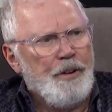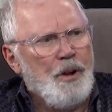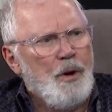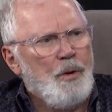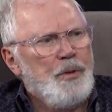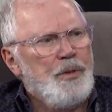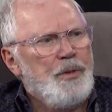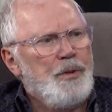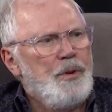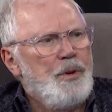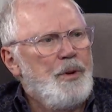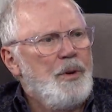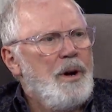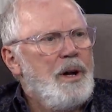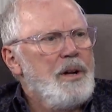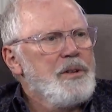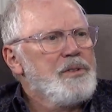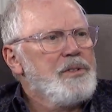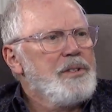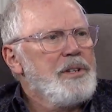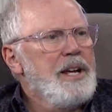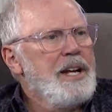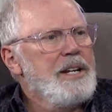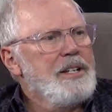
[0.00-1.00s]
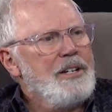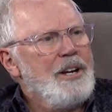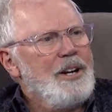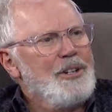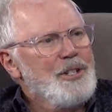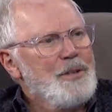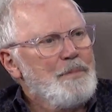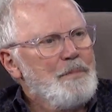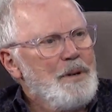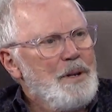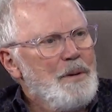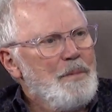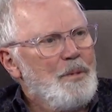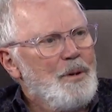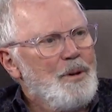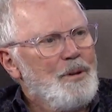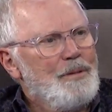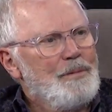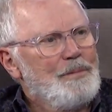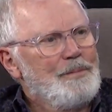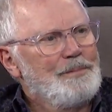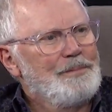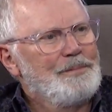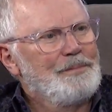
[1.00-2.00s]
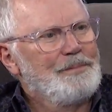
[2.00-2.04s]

flow through us and touch people.